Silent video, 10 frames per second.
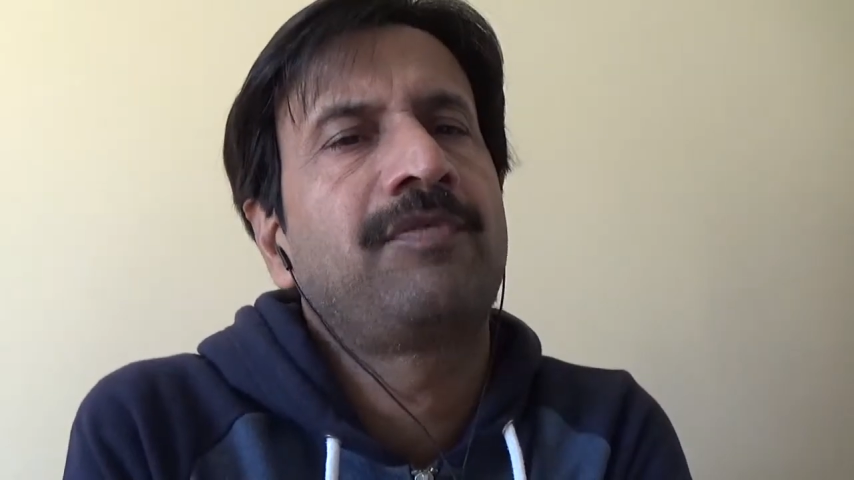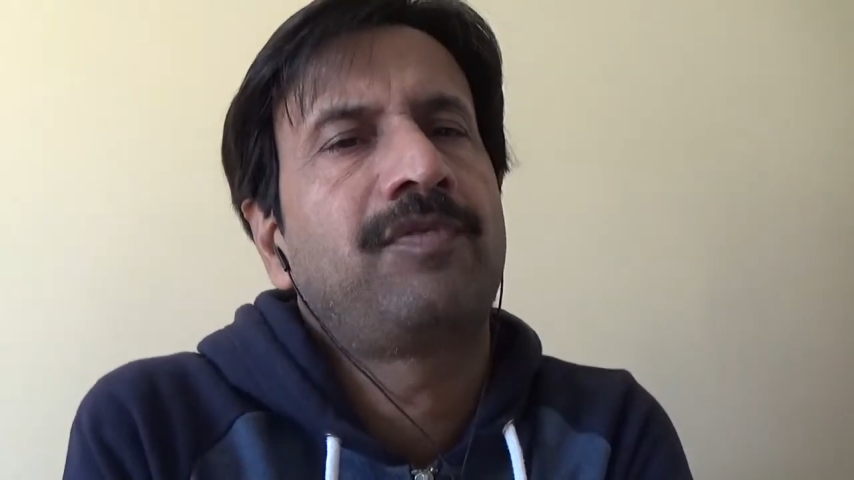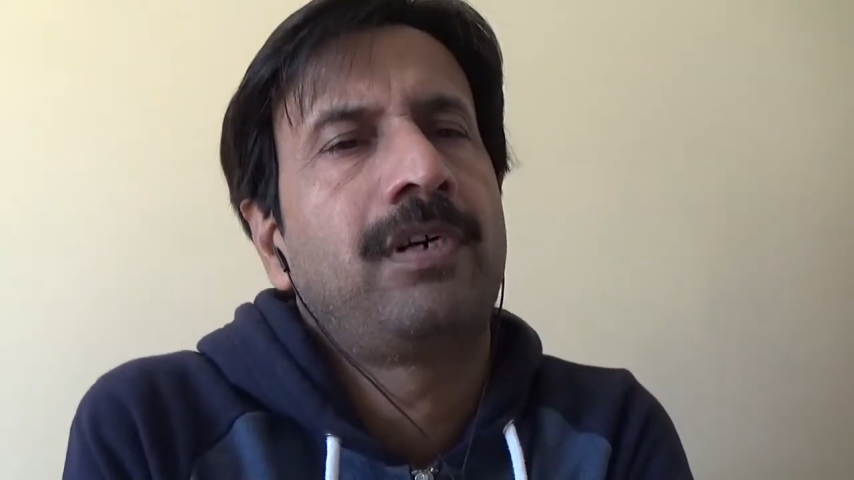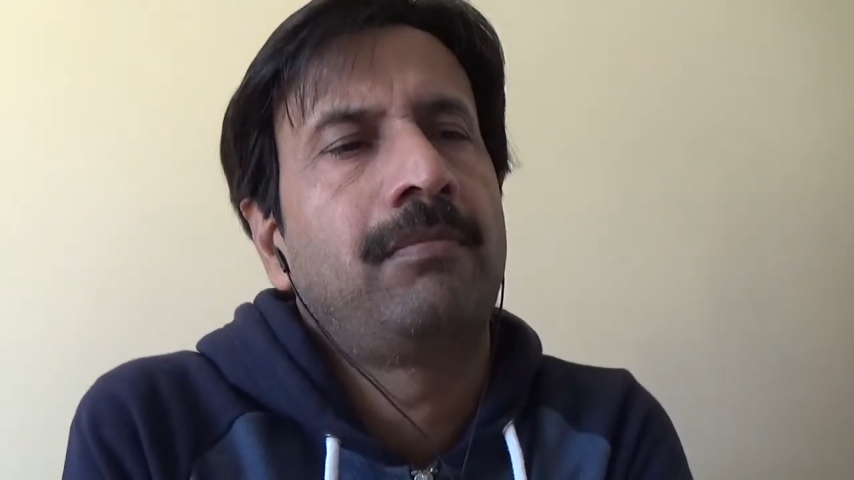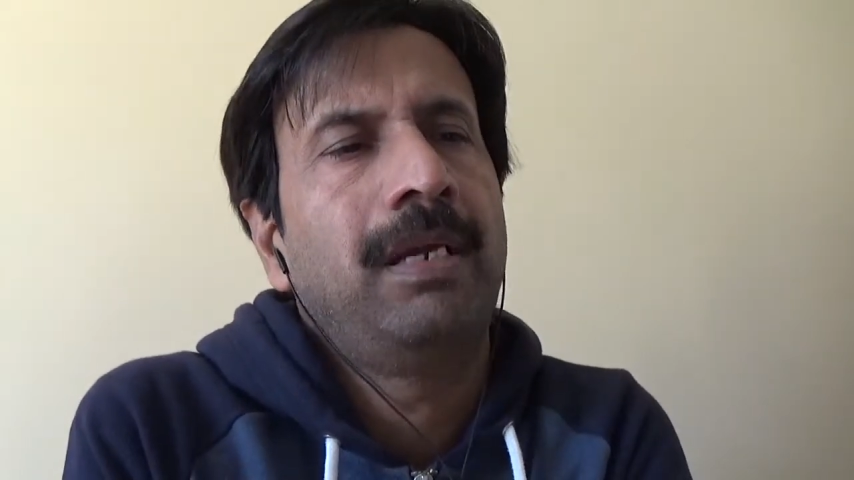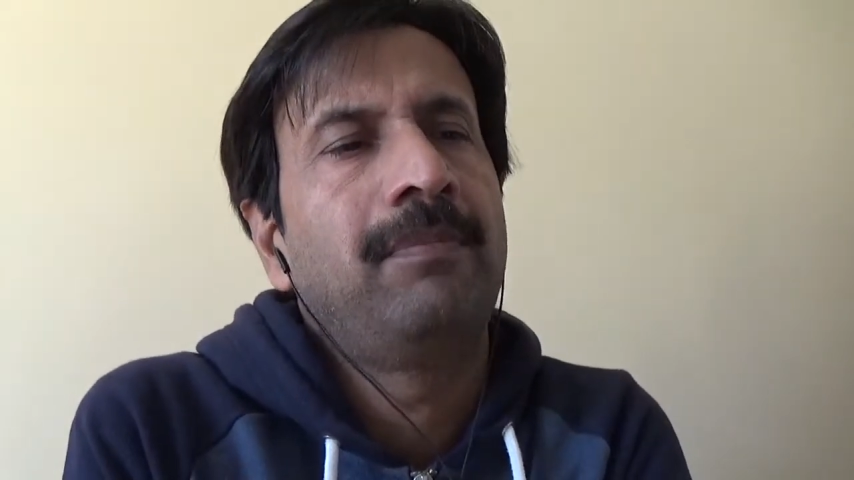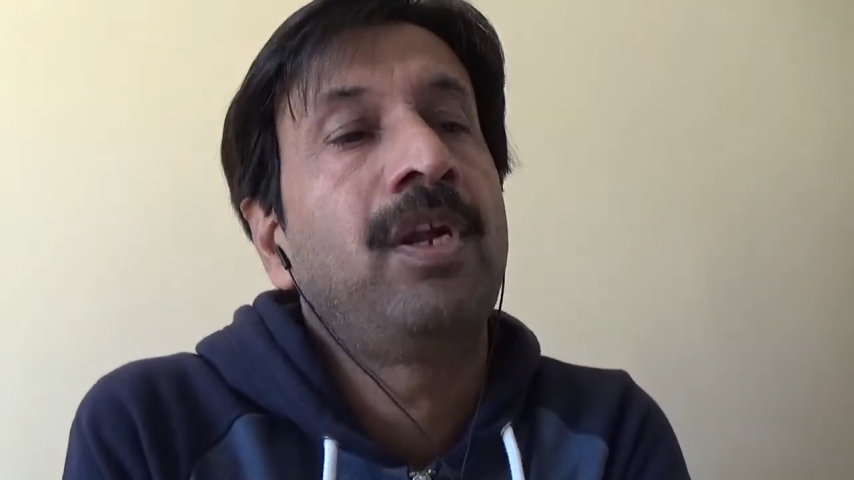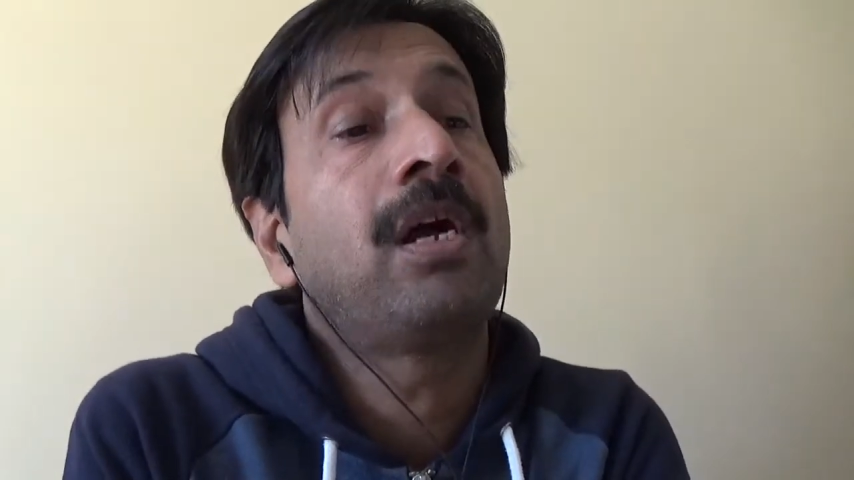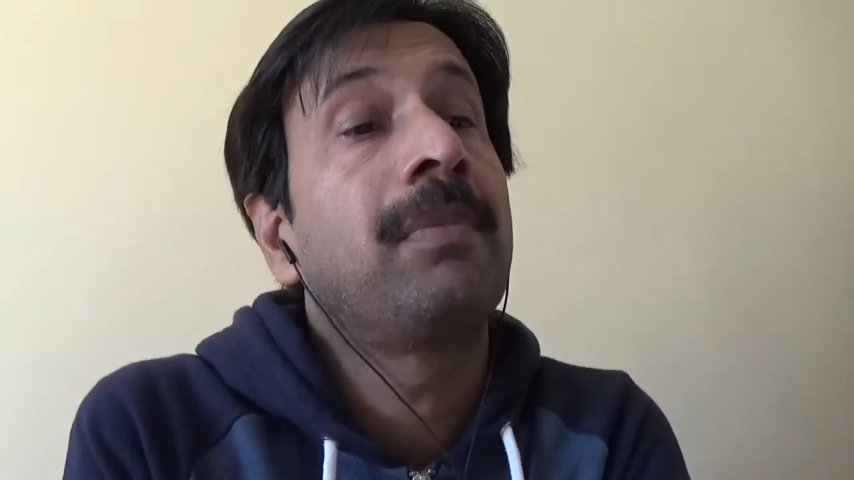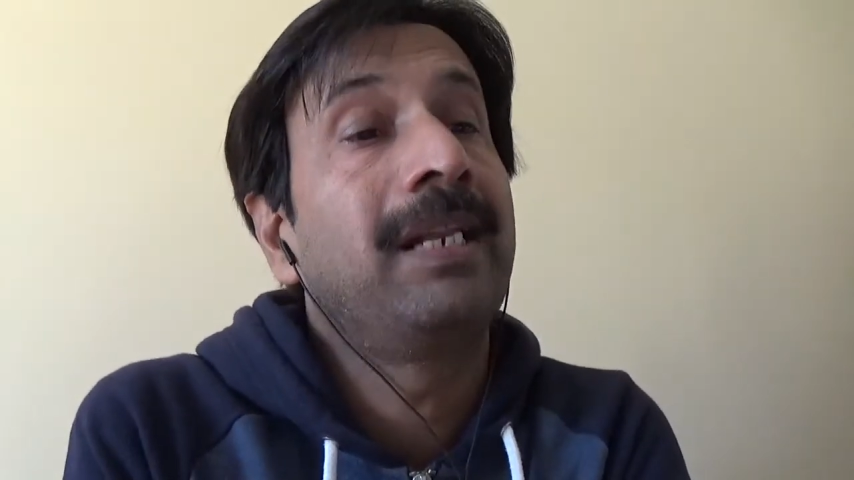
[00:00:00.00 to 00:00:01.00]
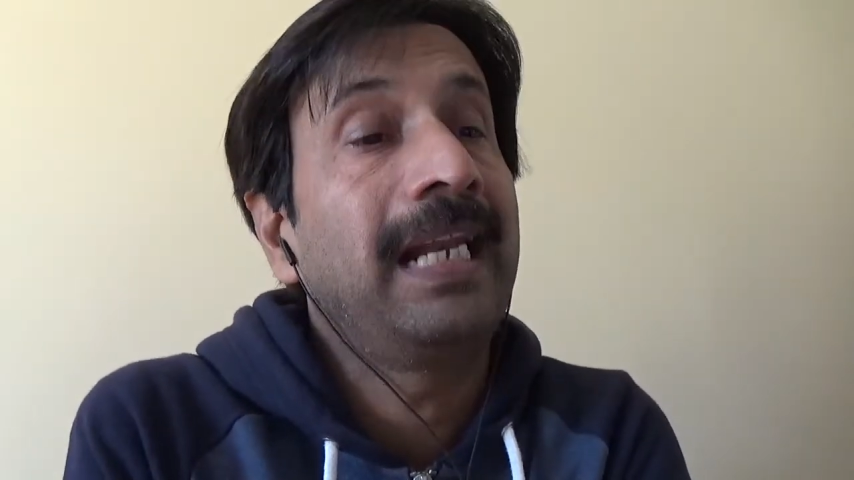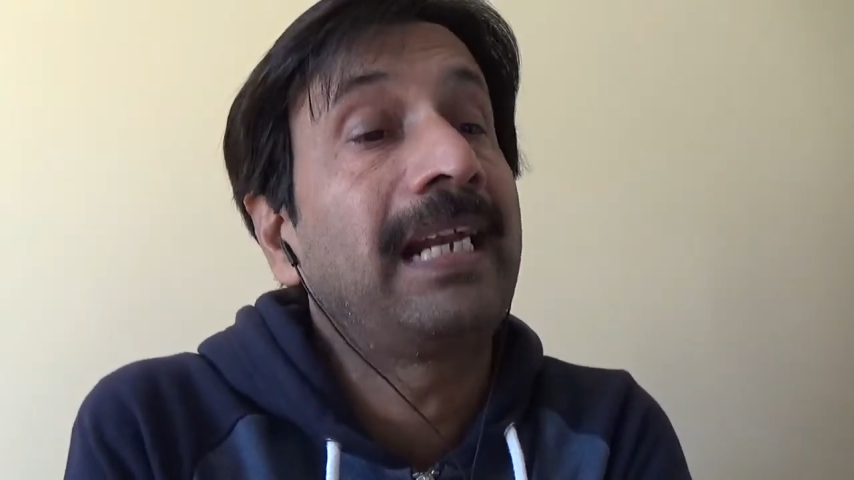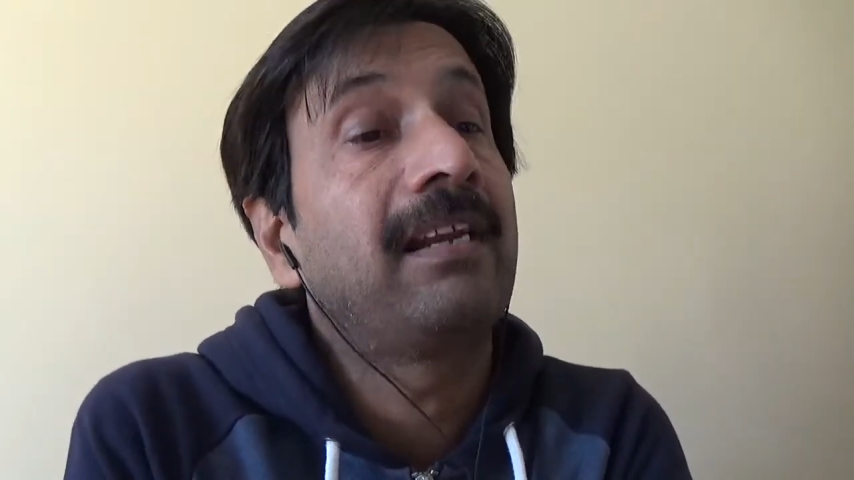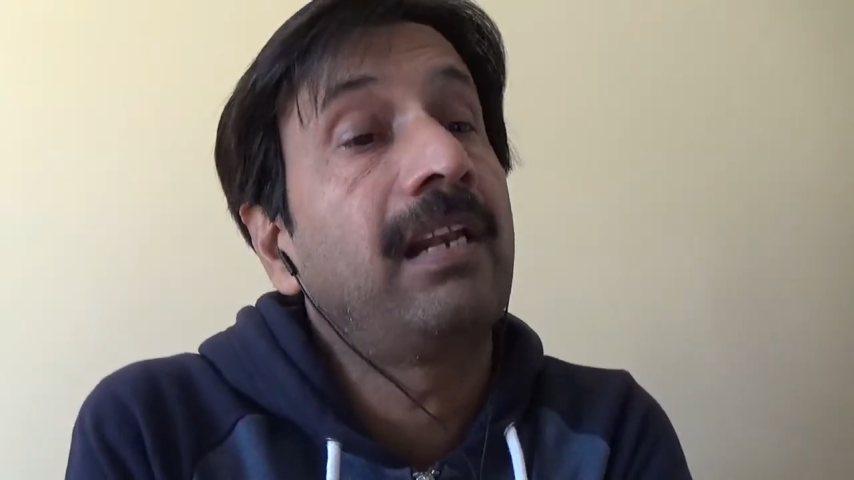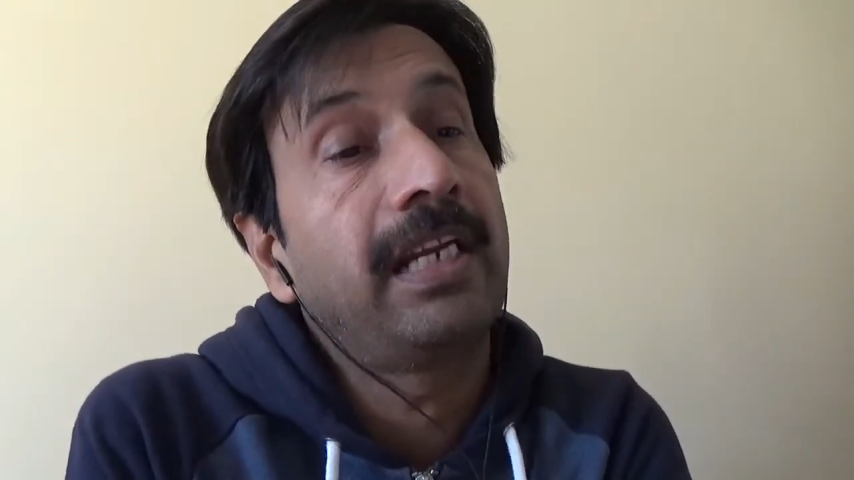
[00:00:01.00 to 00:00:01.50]
from abnormal
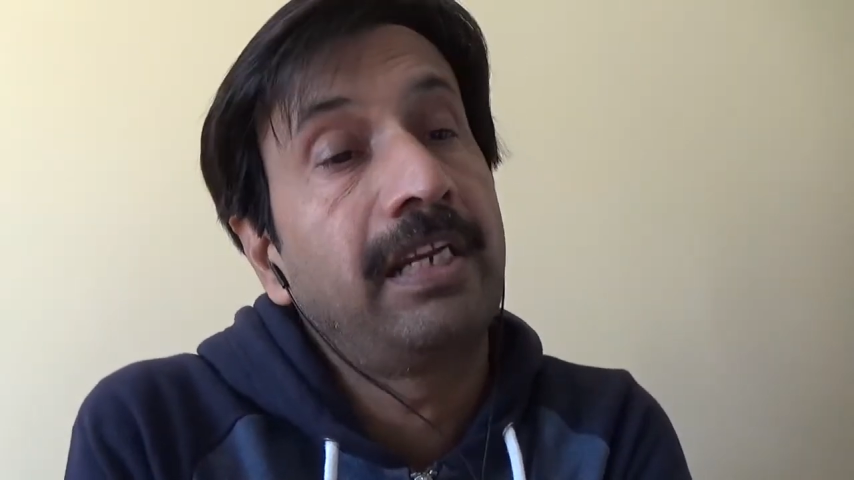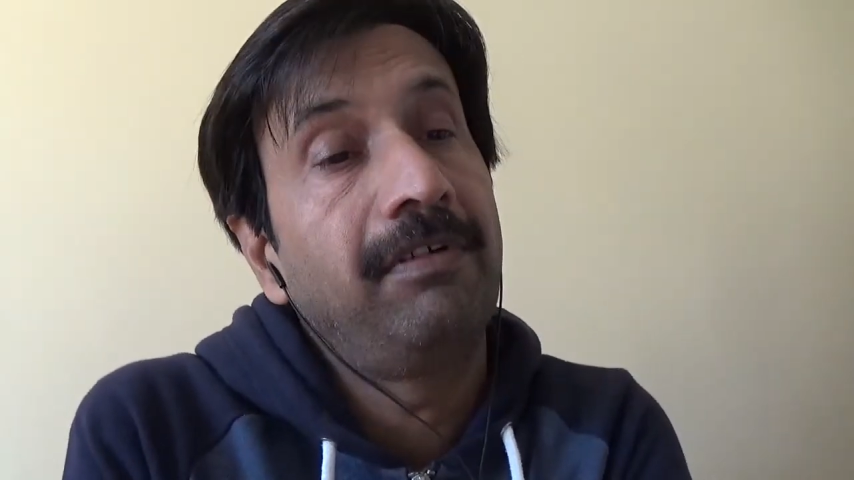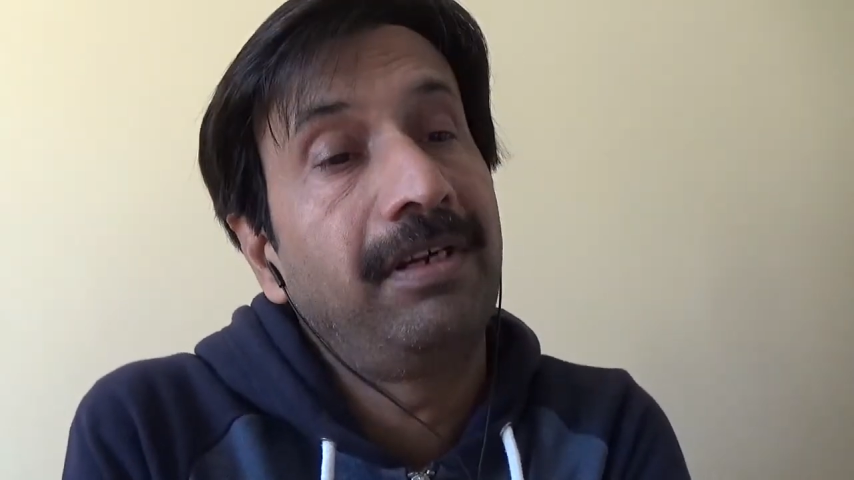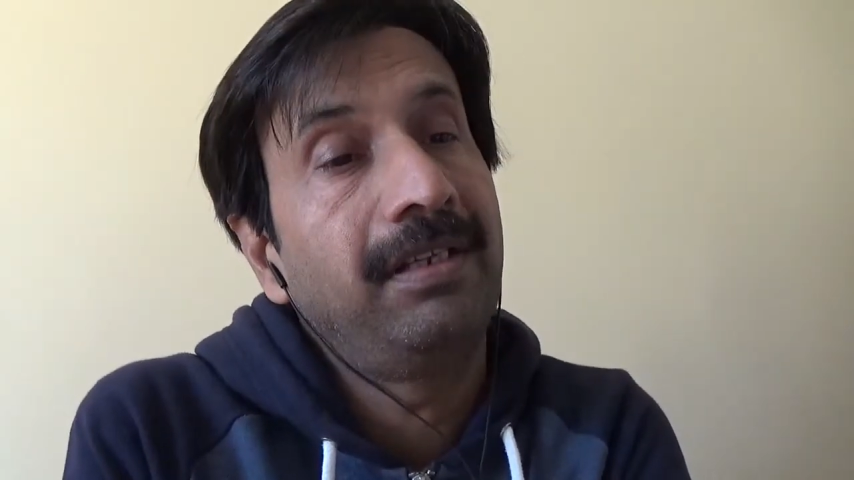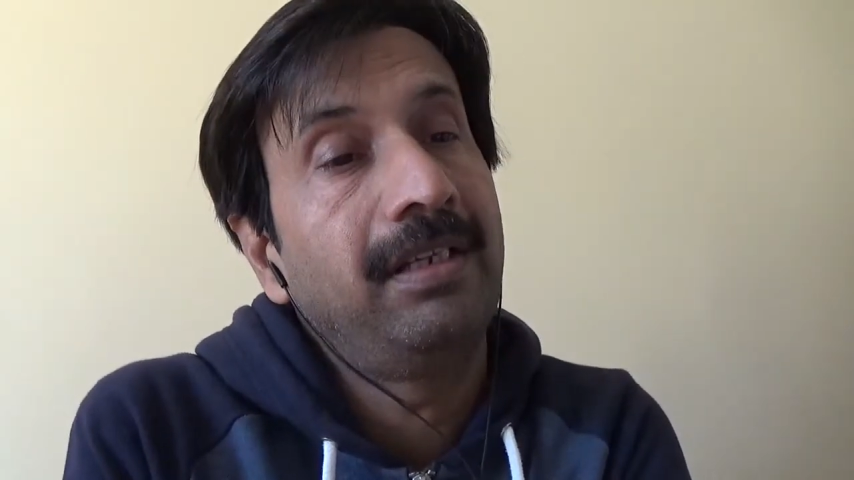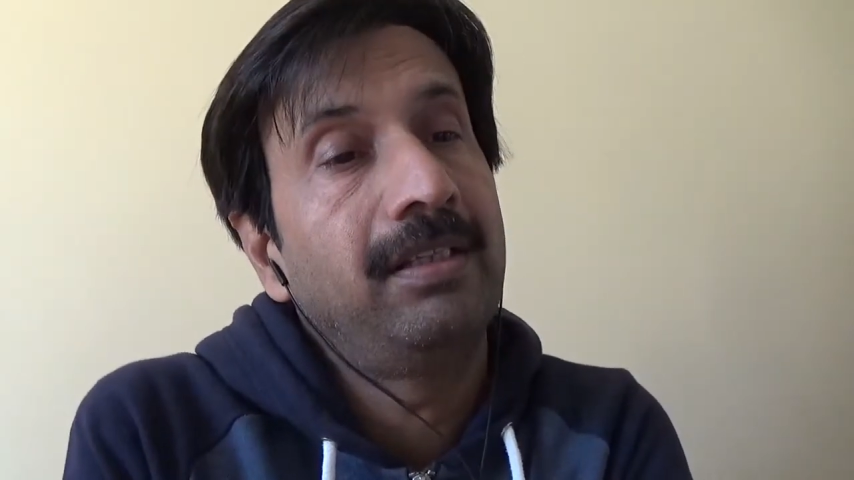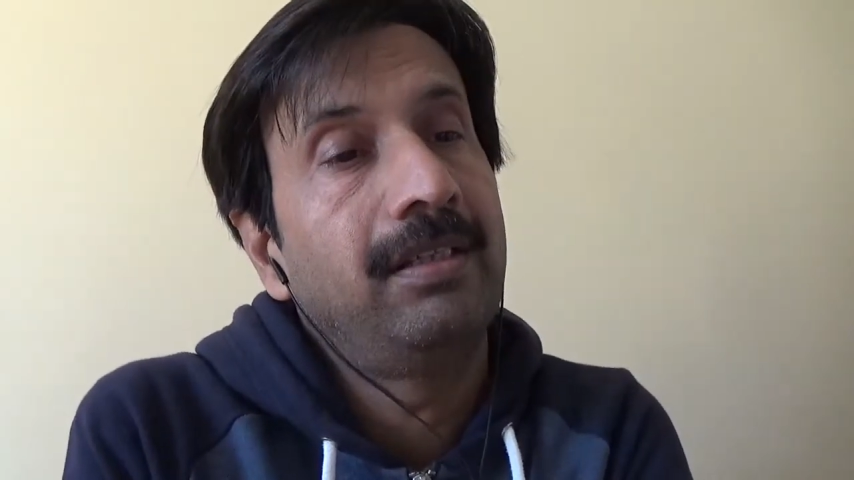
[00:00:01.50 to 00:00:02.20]
electrical activity in